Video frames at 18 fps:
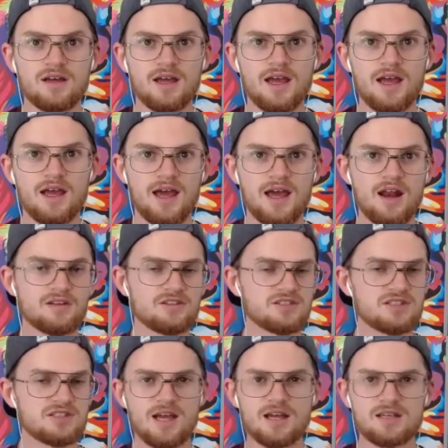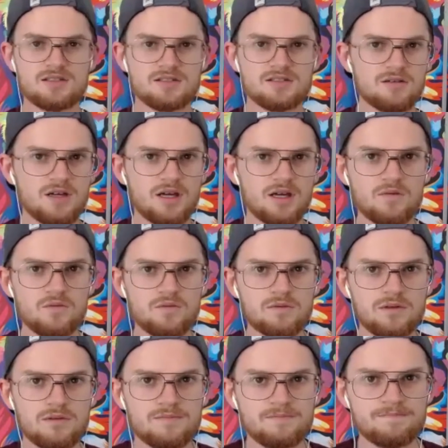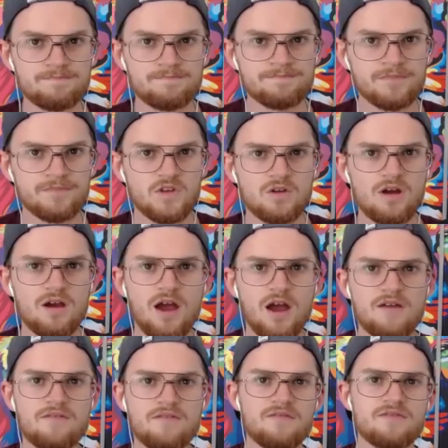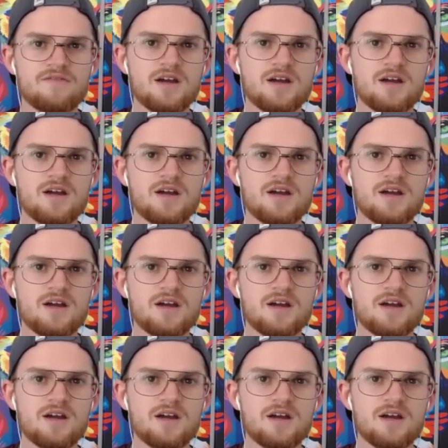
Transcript: And I'll just ask, okay, well, I've